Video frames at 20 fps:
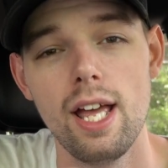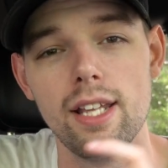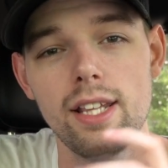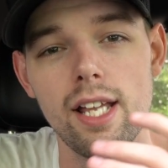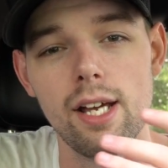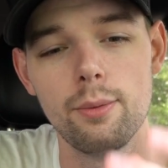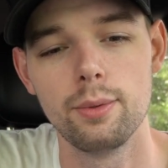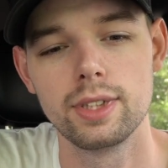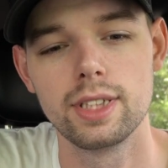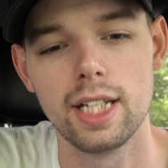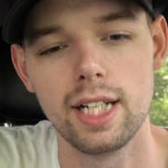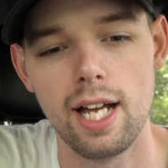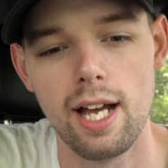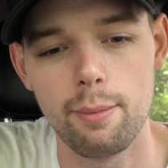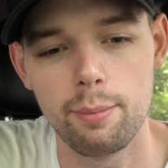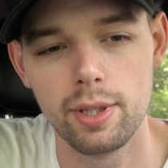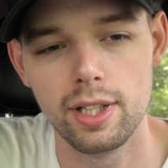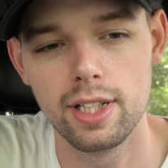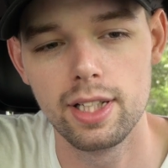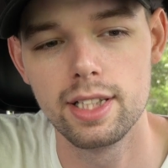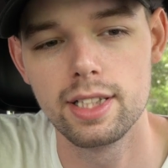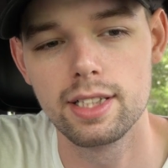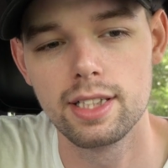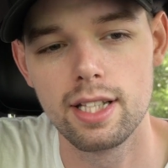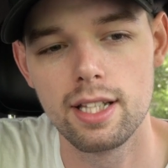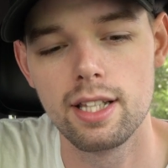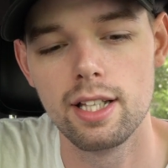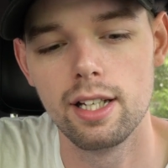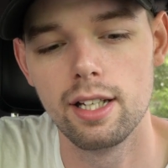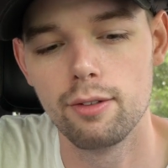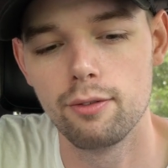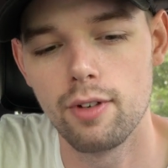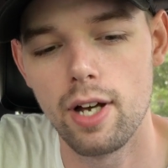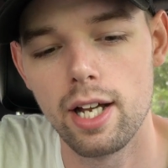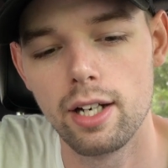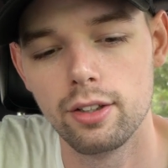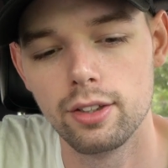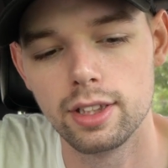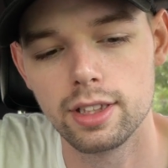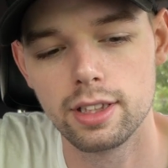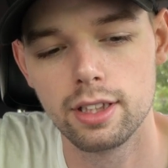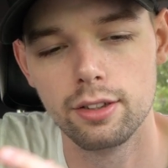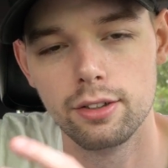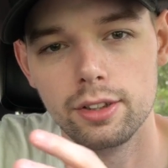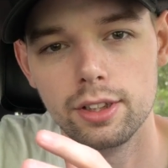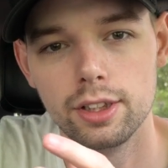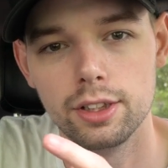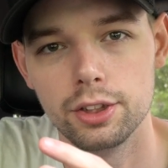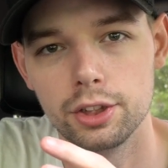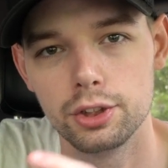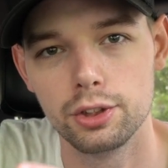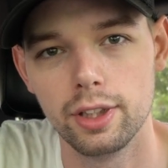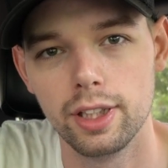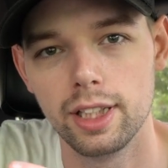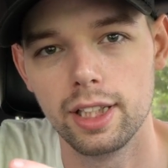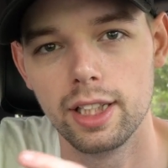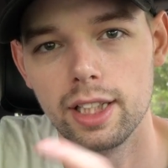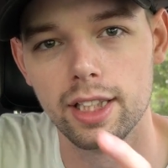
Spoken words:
then what's going to happen is the vinyl is going to shrink